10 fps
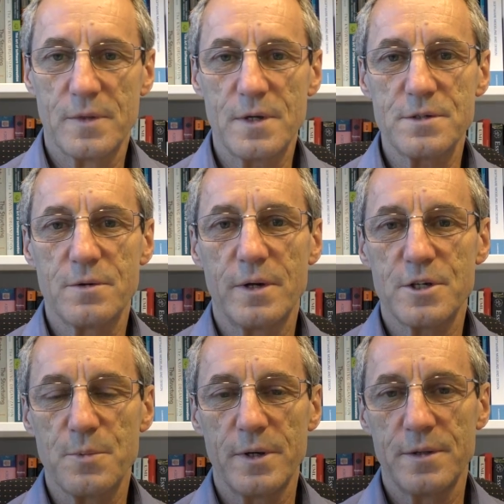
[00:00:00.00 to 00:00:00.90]
doesn't quite
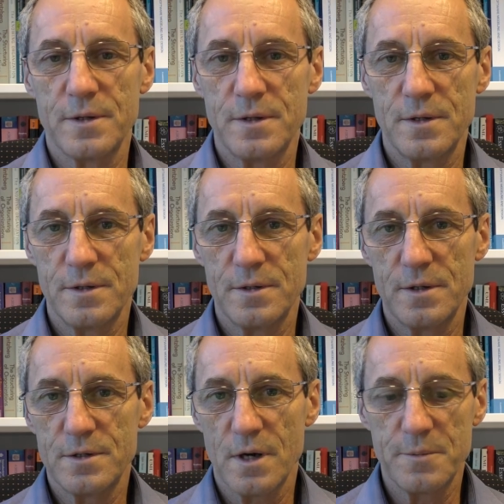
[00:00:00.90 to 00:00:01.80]
explain
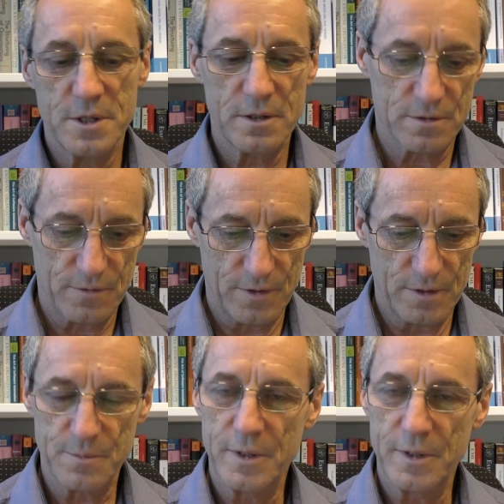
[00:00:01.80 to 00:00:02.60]
the time sequence of things,